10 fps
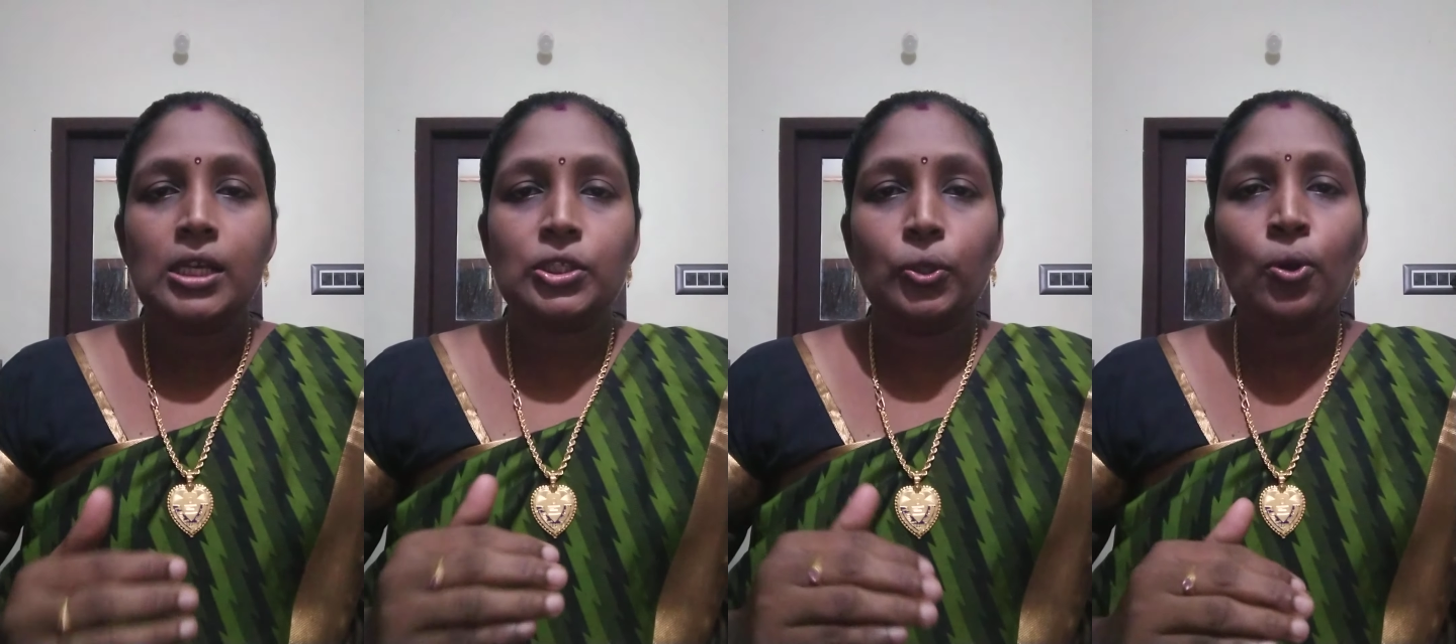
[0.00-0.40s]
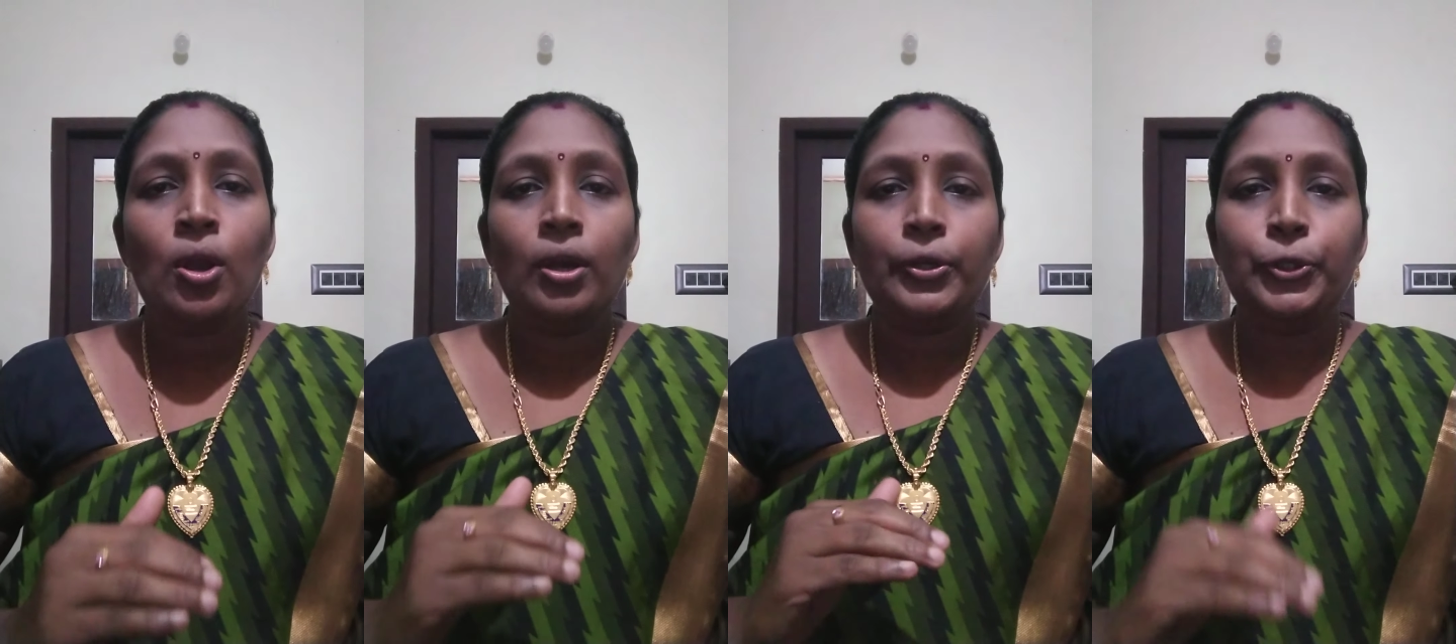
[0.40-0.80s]

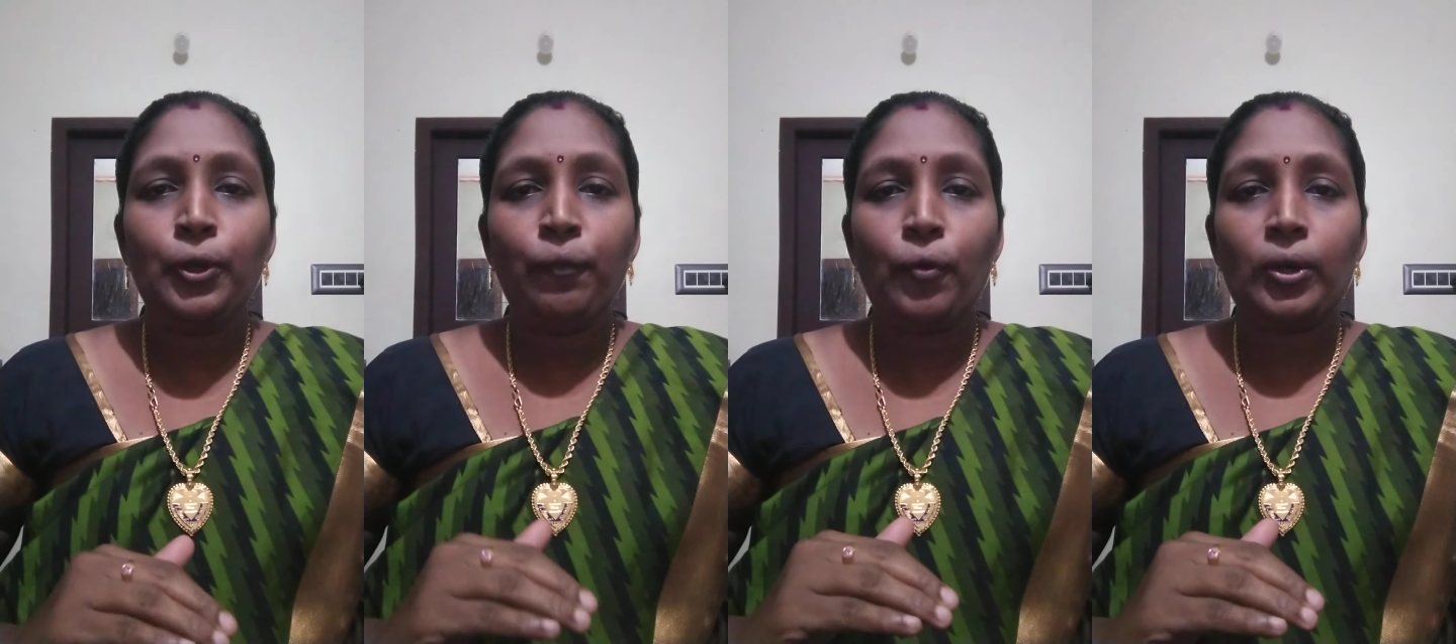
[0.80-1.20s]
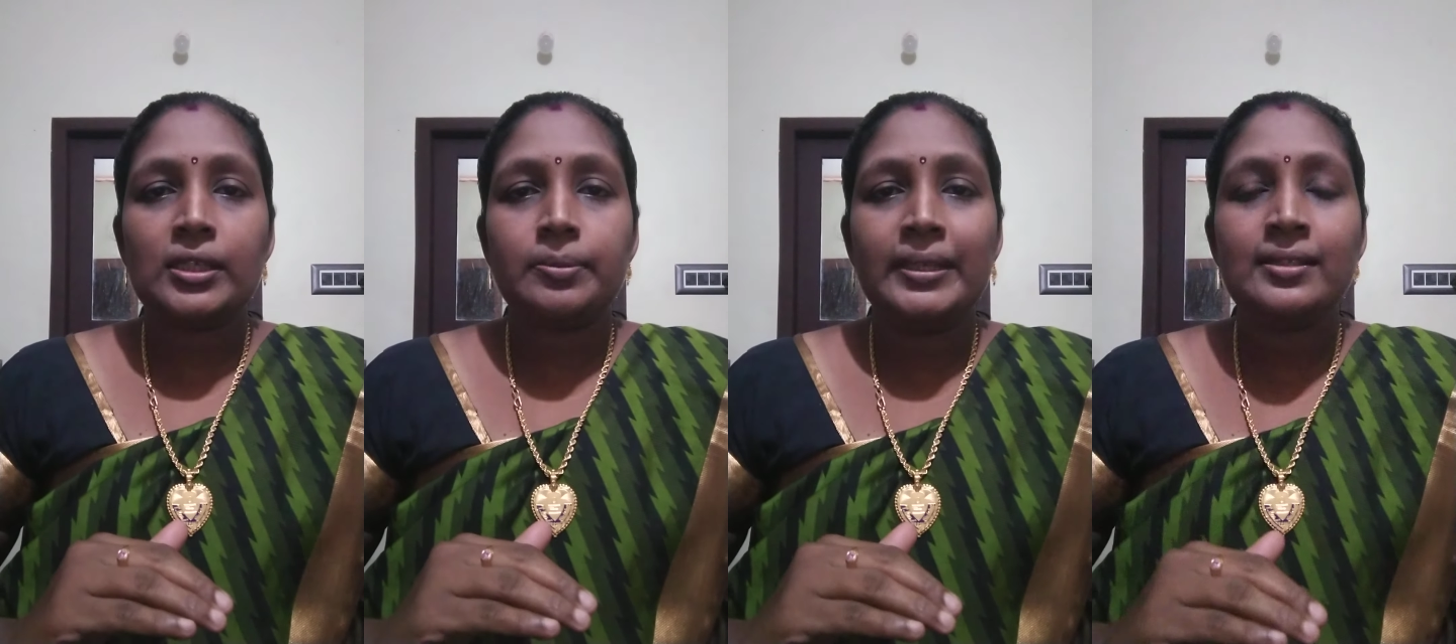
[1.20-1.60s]
So dual
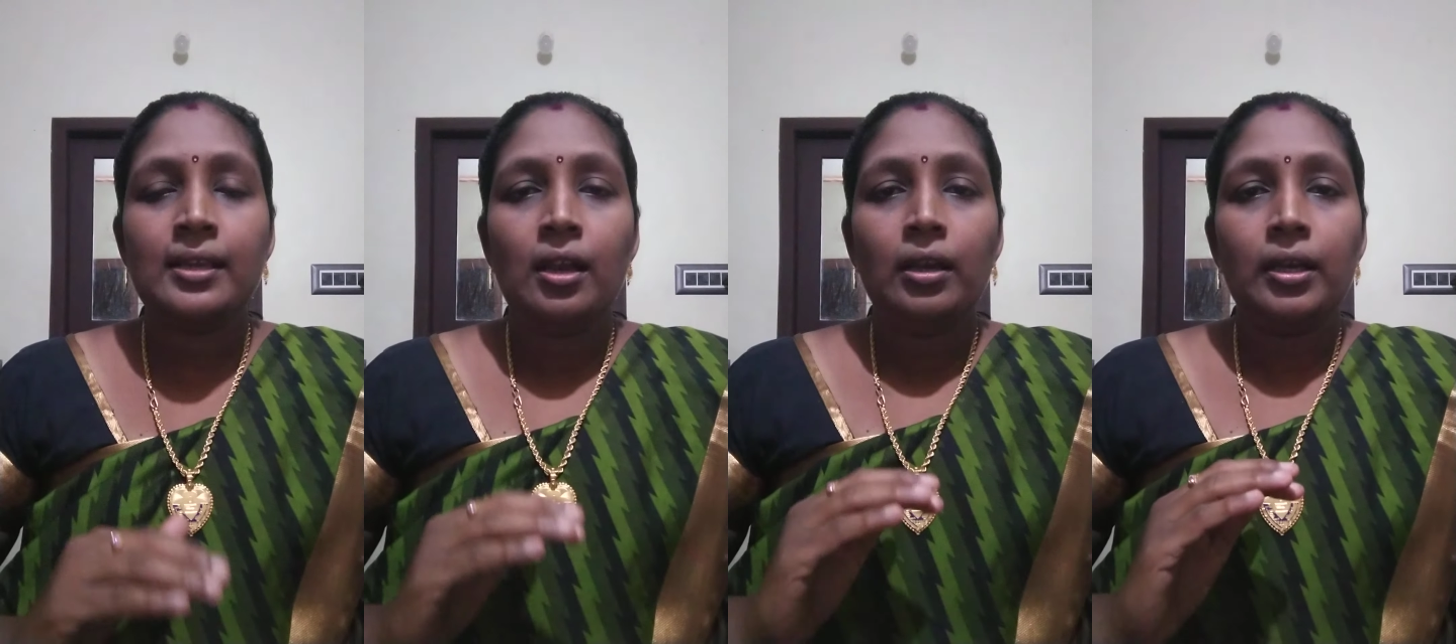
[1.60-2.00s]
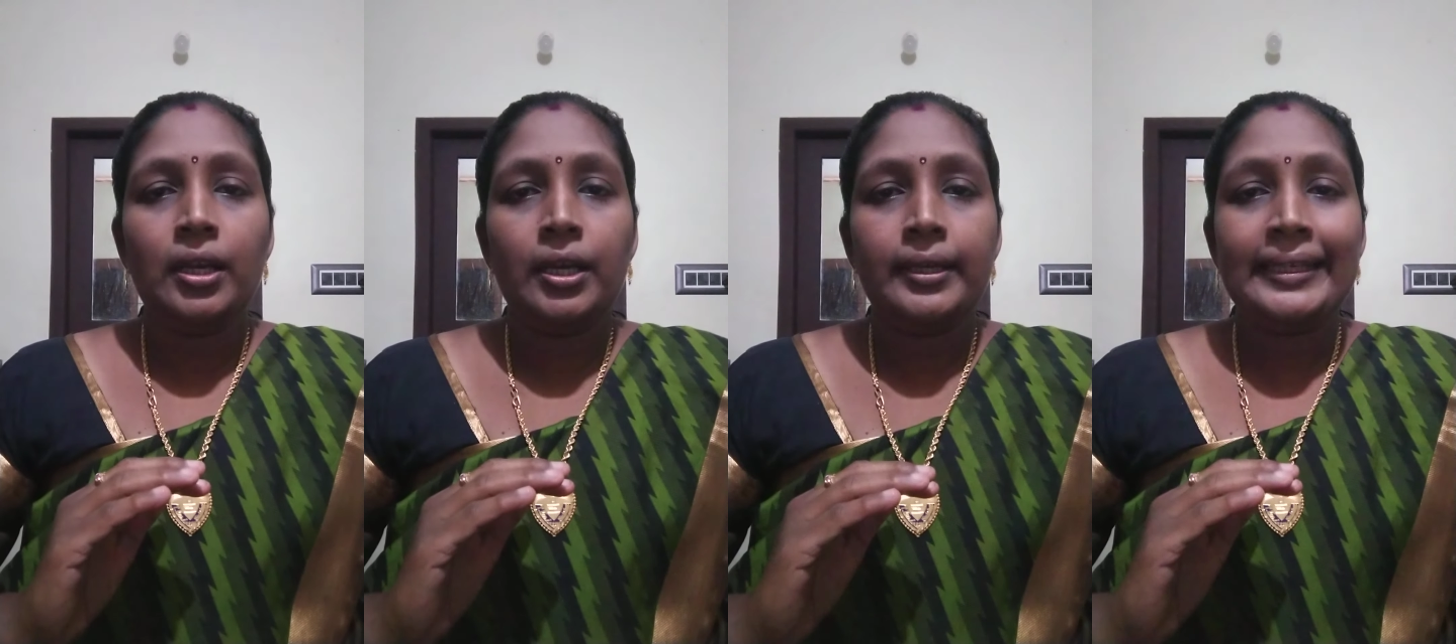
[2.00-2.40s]
focus means
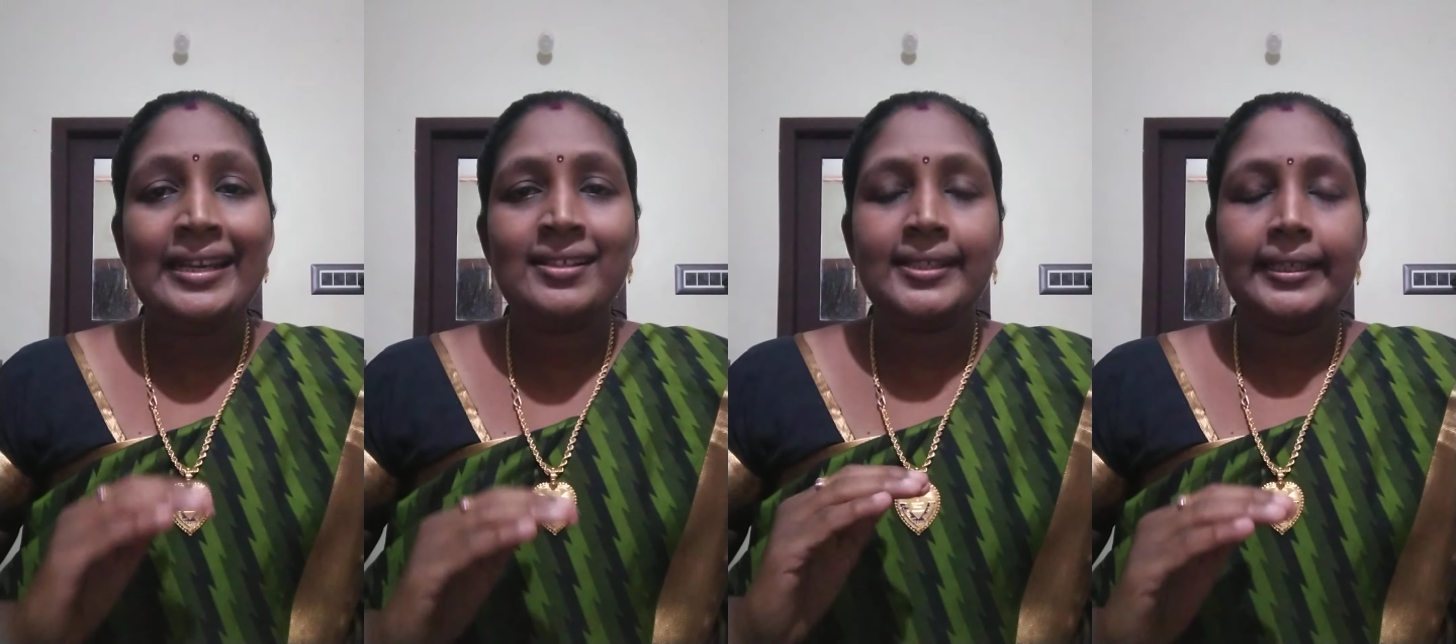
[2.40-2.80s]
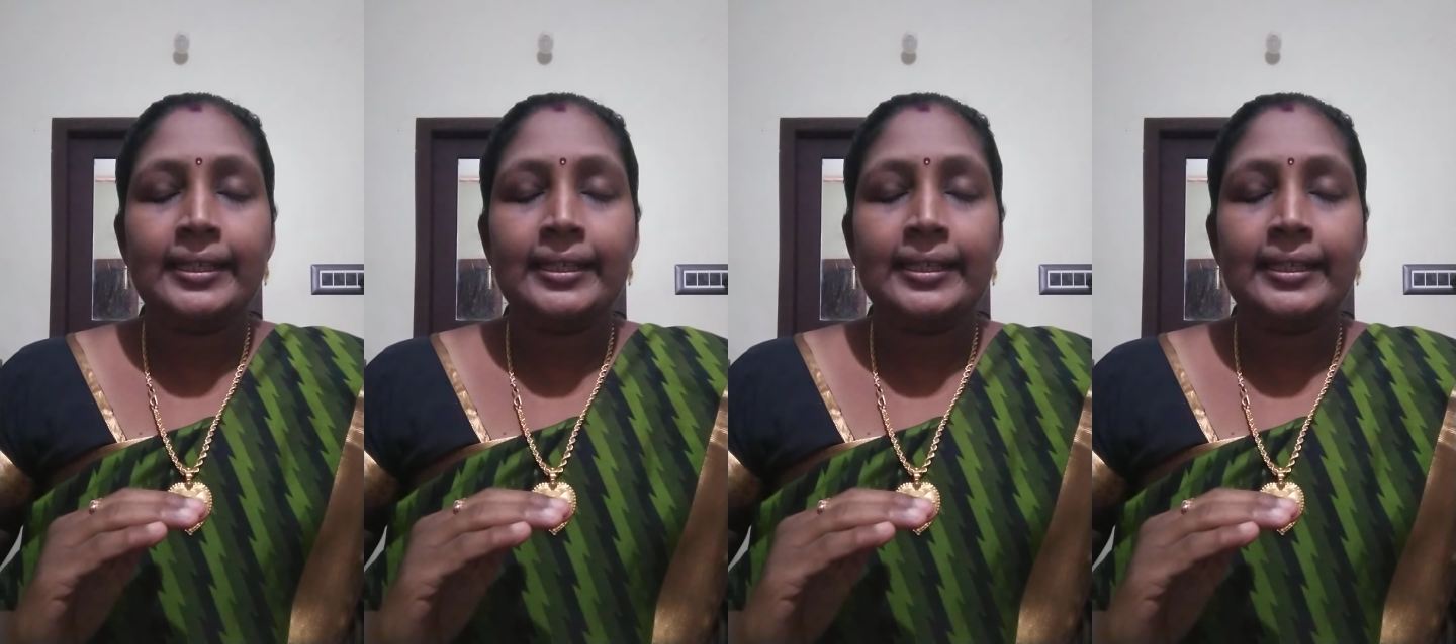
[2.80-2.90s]
each